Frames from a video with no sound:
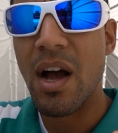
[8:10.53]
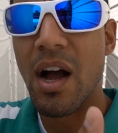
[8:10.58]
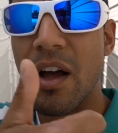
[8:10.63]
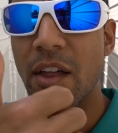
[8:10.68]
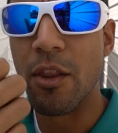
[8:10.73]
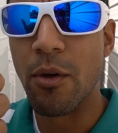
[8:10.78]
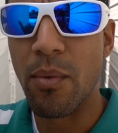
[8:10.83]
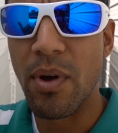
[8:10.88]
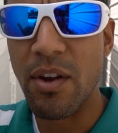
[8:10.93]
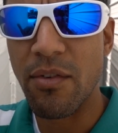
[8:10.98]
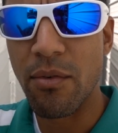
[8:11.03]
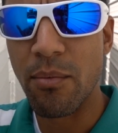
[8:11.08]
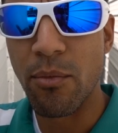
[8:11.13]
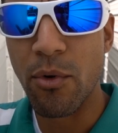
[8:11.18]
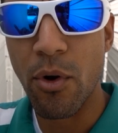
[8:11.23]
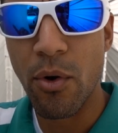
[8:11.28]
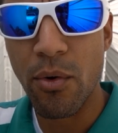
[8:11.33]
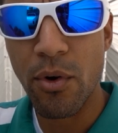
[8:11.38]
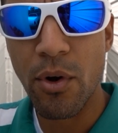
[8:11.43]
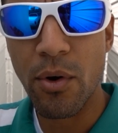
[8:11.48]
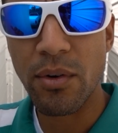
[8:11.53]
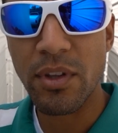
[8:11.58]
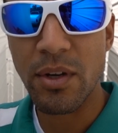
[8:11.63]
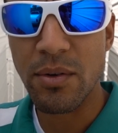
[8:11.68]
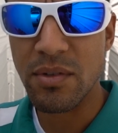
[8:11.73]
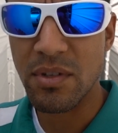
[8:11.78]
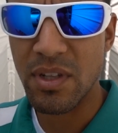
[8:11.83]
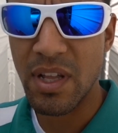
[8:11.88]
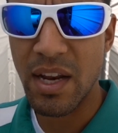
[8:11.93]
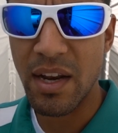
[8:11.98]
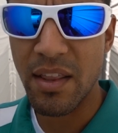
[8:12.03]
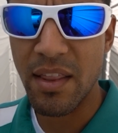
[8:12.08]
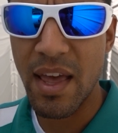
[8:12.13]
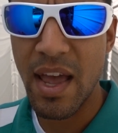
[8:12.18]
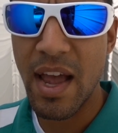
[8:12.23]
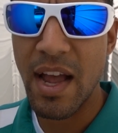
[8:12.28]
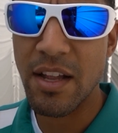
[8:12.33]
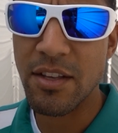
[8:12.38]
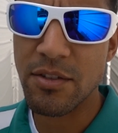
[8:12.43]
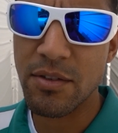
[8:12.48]
on the way from Roanoke, there was a lot of
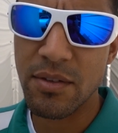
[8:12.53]
that.